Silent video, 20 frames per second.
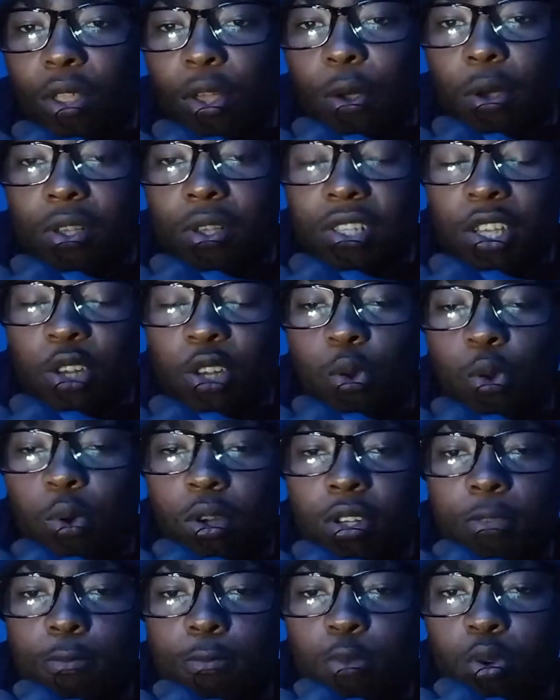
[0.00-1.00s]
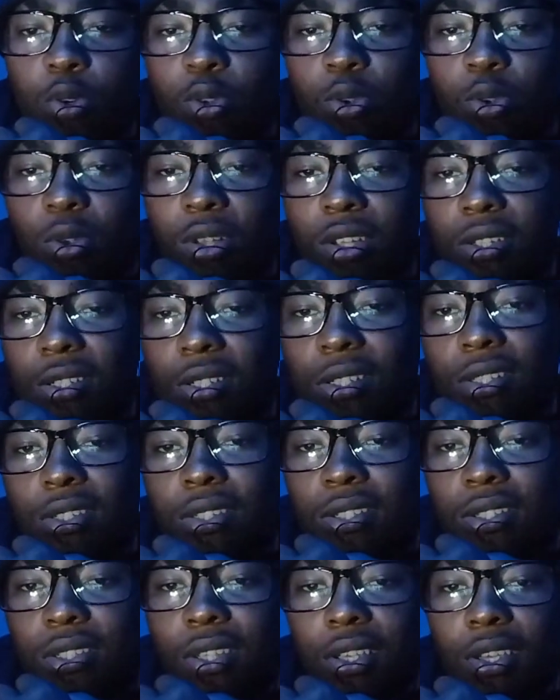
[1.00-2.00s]
Cause I know the body culture is
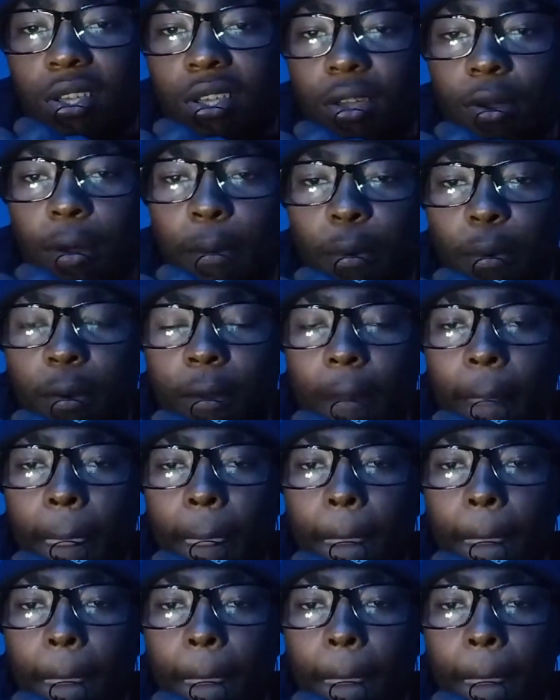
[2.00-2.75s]
still thing, abo.